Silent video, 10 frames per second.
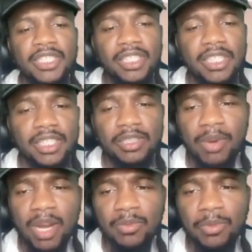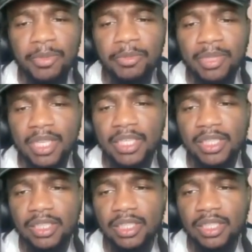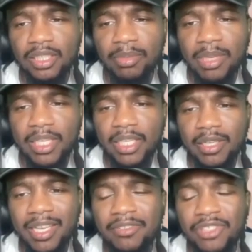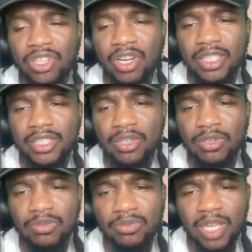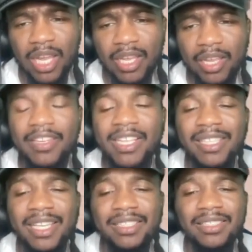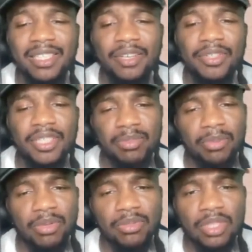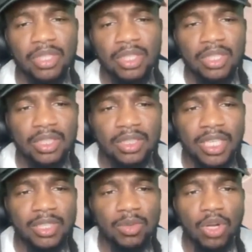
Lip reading: teams probably will be playing each other in the play-in if Charlotte don't, like, if they take it serious, bro. That's what.